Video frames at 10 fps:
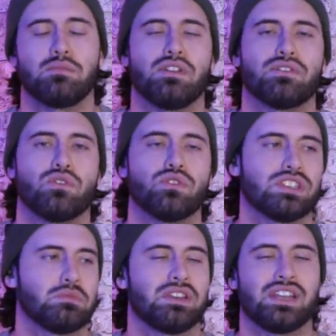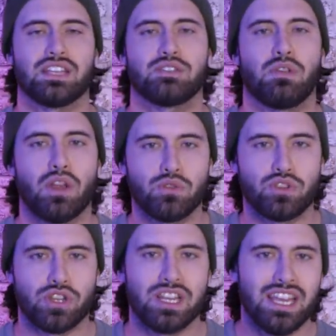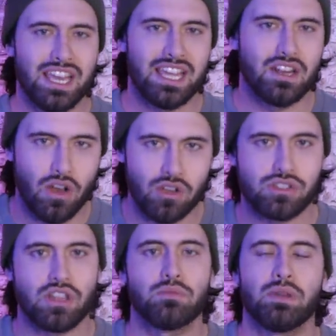but of course there's been an explosion in Oslo,